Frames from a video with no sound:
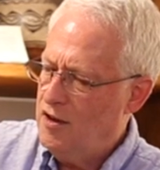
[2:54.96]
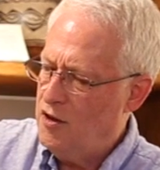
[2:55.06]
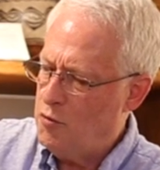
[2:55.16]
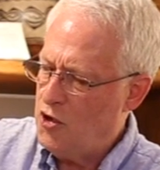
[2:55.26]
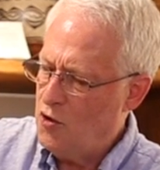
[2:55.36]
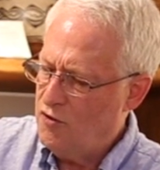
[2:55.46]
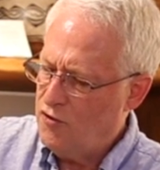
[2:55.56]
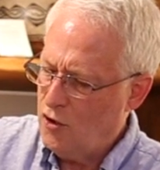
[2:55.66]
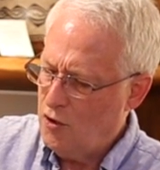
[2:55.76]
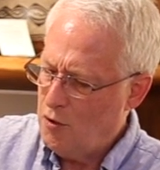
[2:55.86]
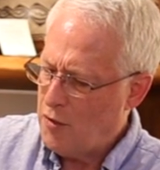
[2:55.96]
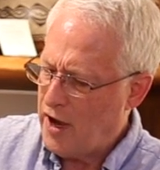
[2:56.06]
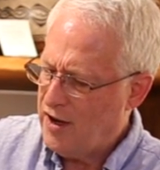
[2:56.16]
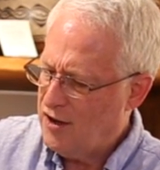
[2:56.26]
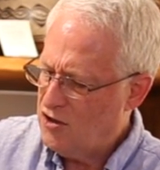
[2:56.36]
the beautiful
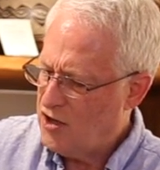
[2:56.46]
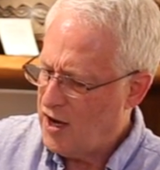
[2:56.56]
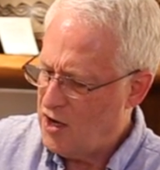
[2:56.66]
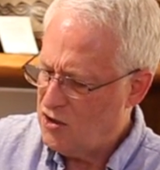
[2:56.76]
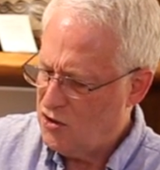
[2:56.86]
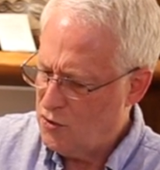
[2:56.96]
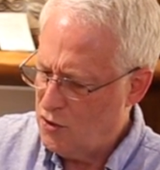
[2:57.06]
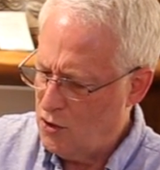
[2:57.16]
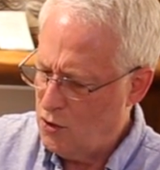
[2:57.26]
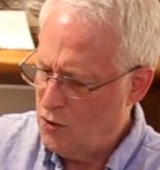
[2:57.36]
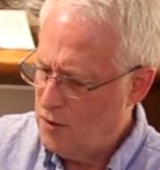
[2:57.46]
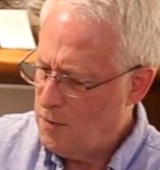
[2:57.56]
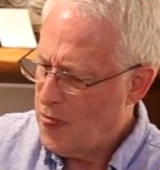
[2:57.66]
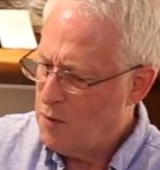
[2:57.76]
mica shines through,